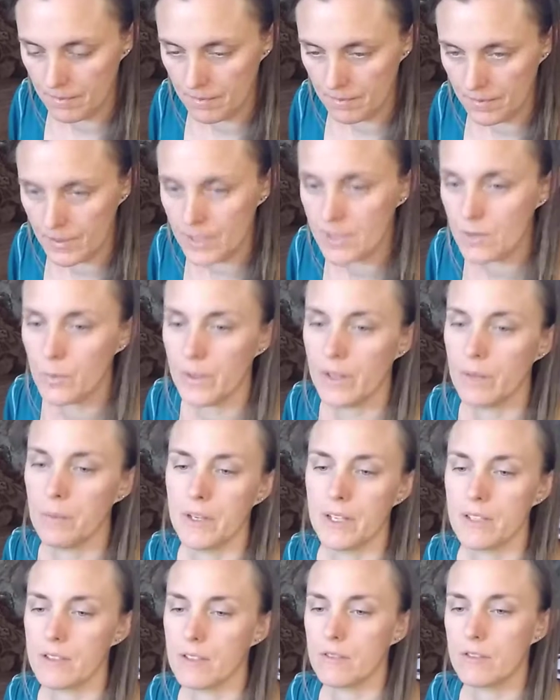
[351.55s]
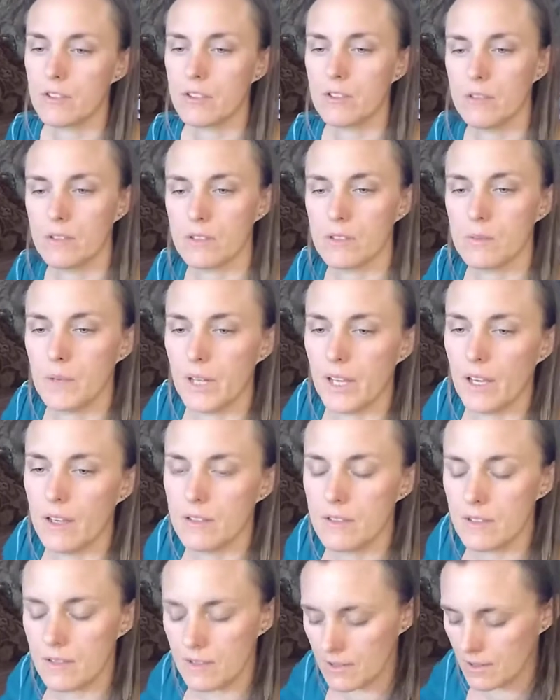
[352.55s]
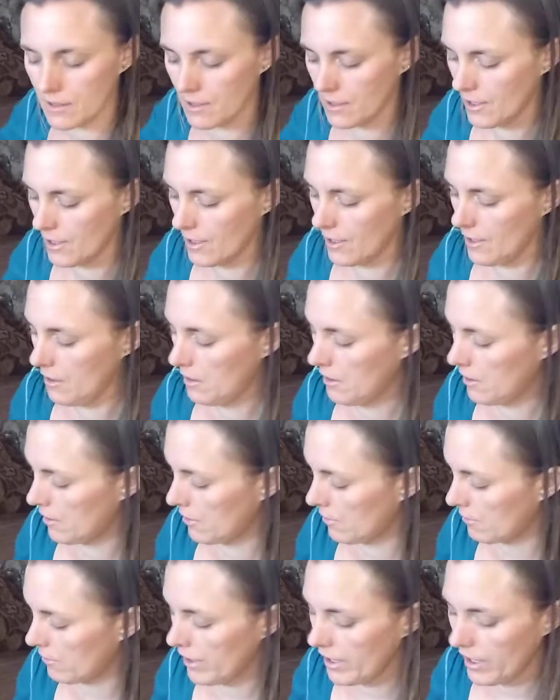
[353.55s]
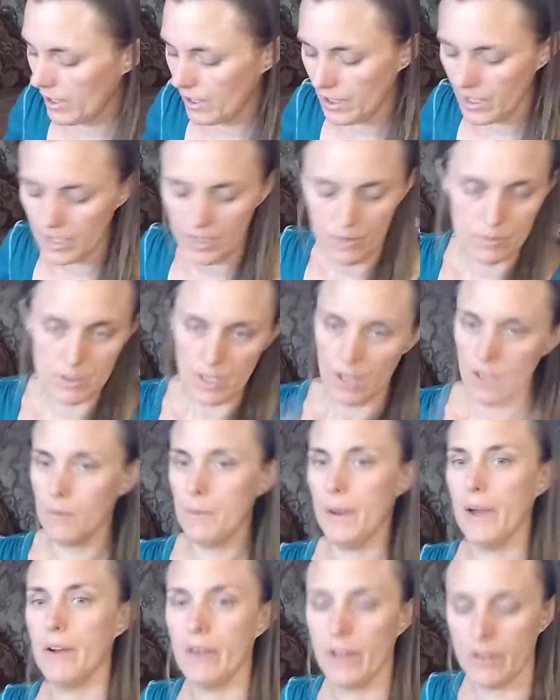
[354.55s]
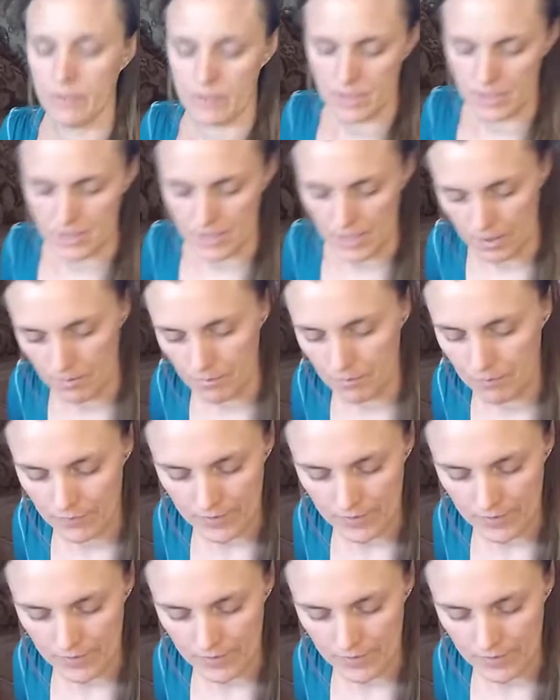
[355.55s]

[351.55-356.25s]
That's weird because I was doing somebody else's reading and it was all about now's the time.